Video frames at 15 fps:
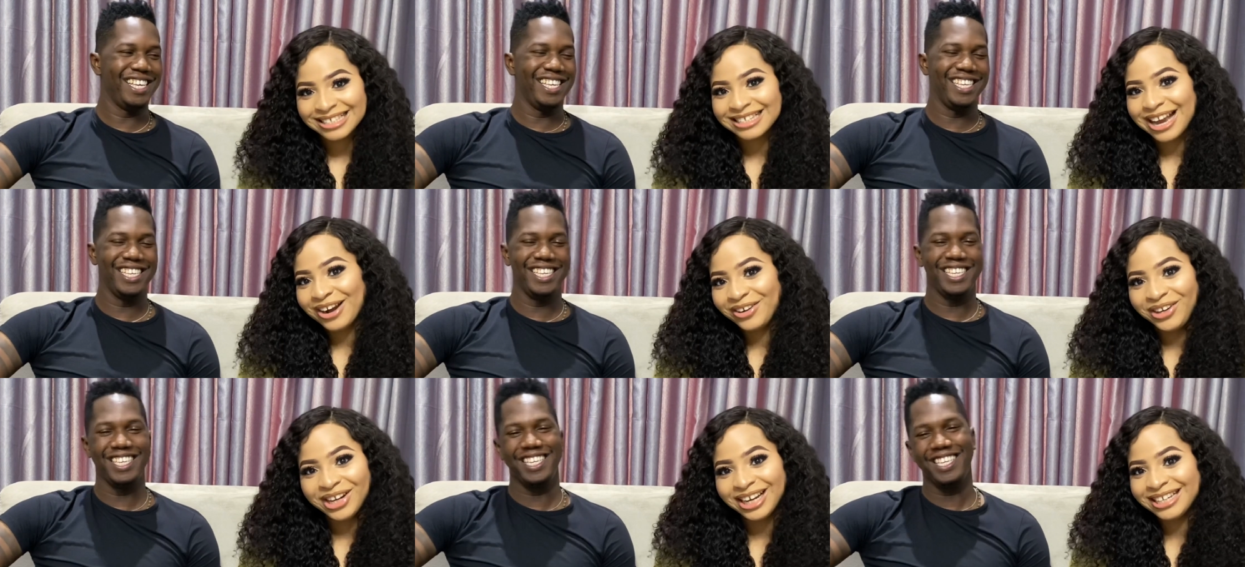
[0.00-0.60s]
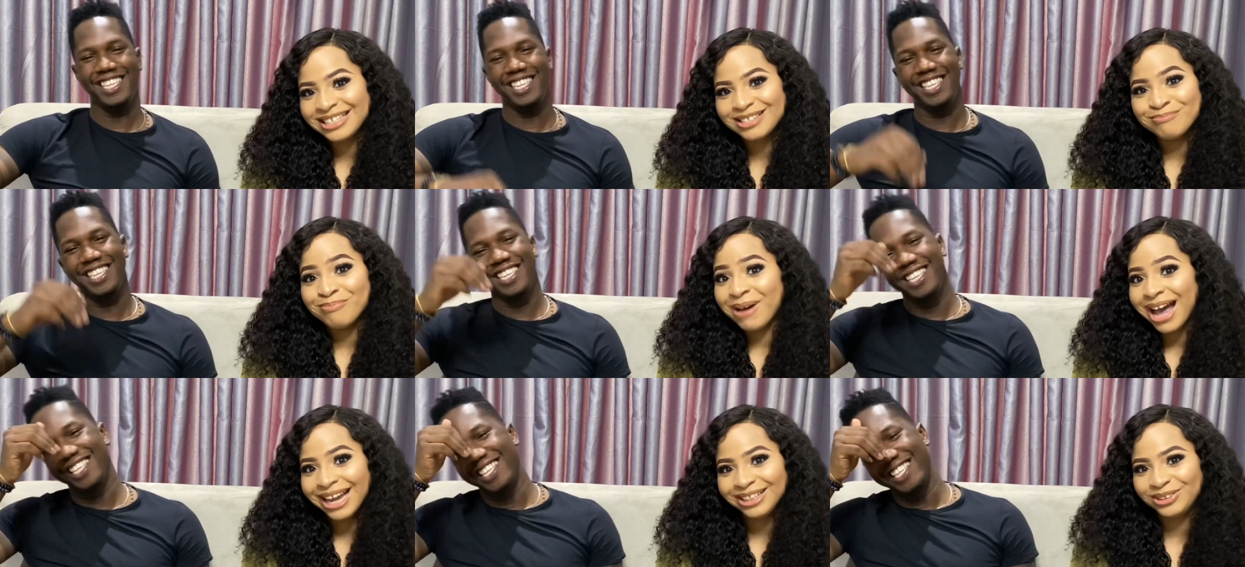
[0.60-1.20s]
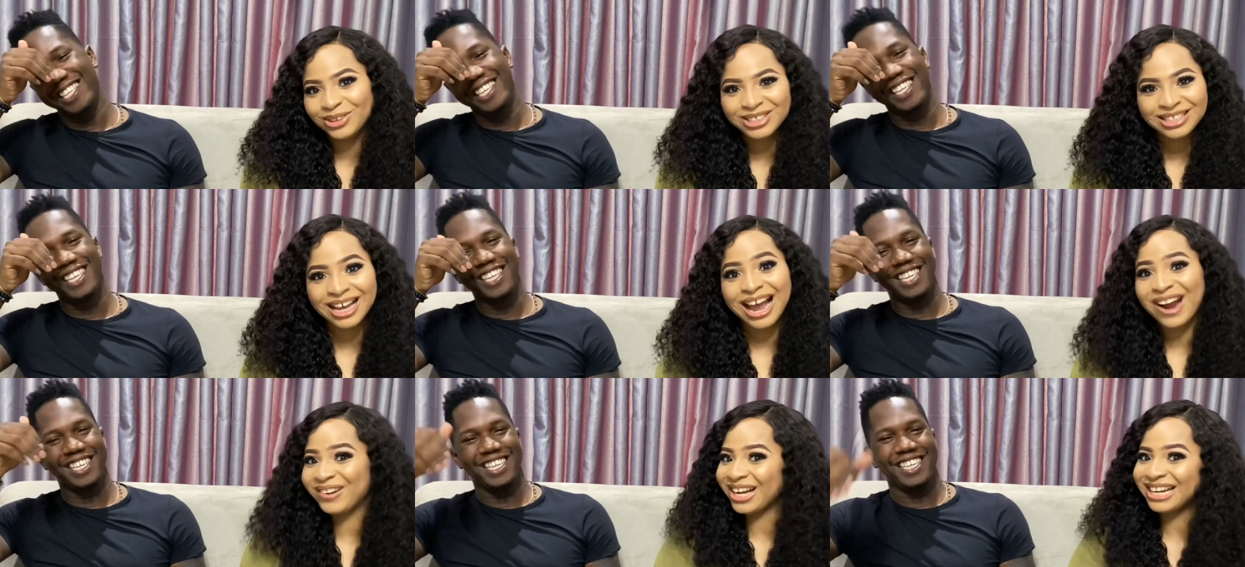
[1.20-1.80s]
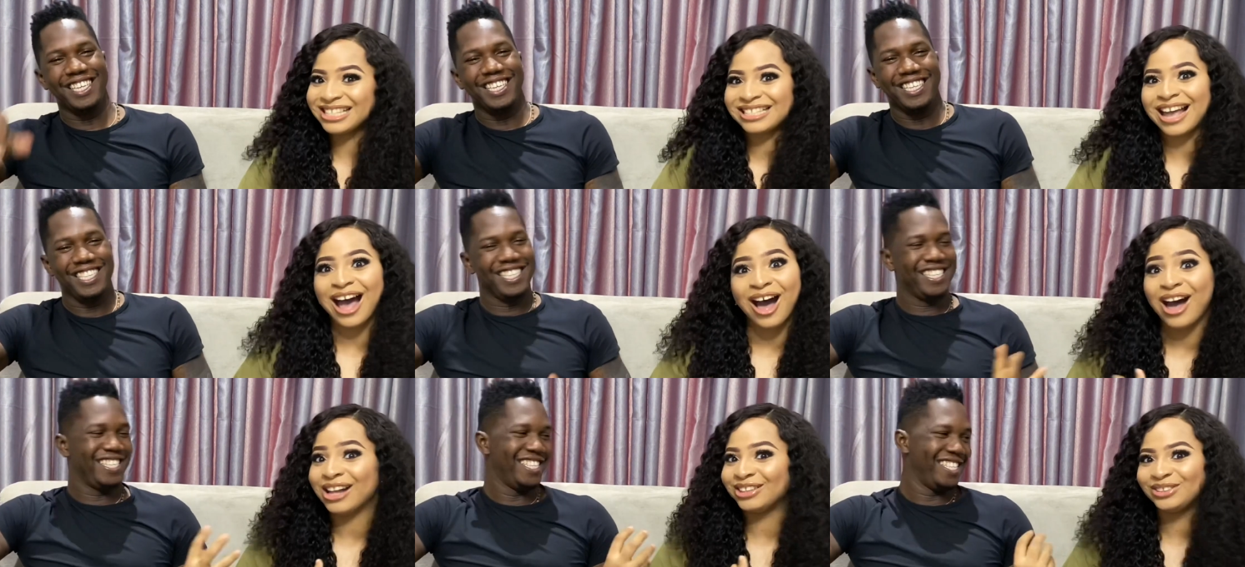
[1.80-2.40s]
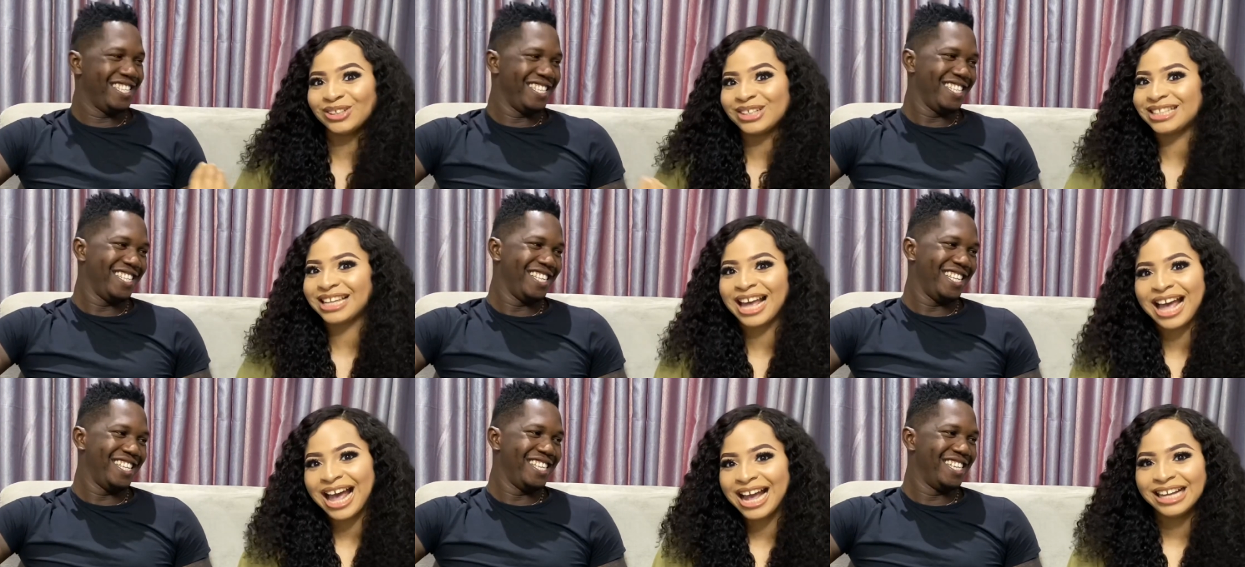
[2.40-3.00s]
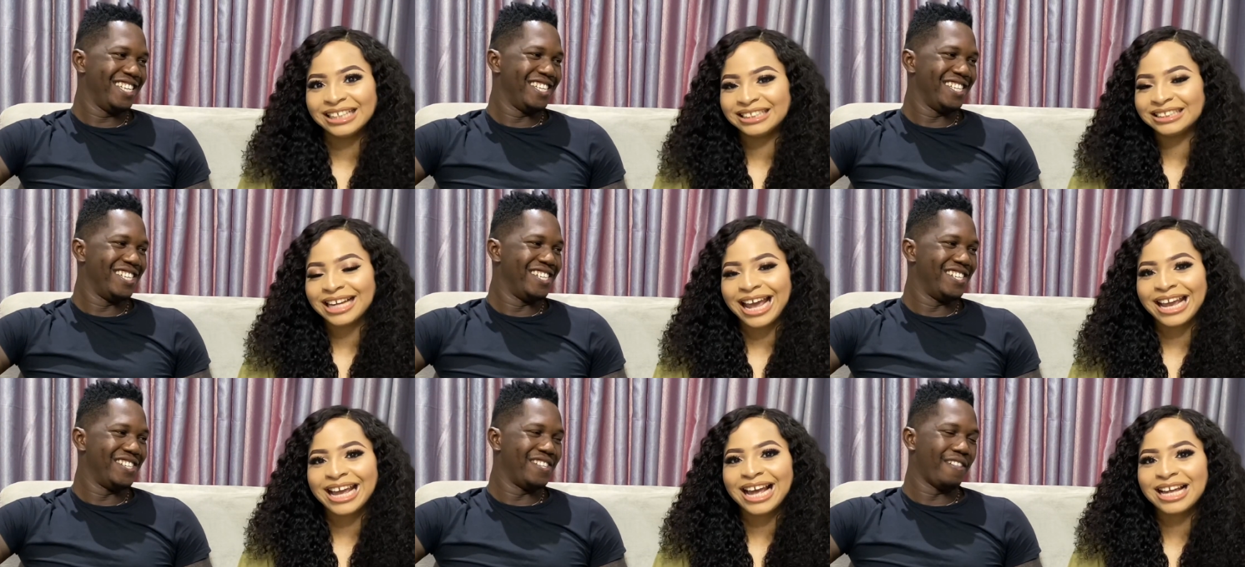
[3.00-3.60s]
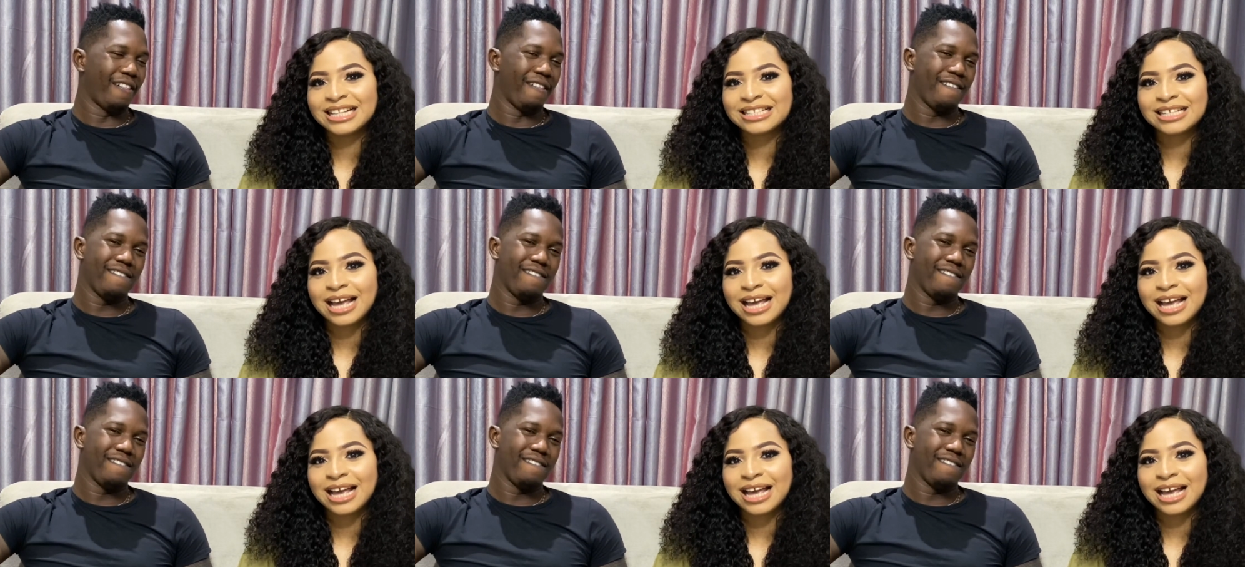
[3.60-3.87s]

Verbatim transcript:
Speaker 1: Ariel is my daughter. Ariel is our daughter, and I can't.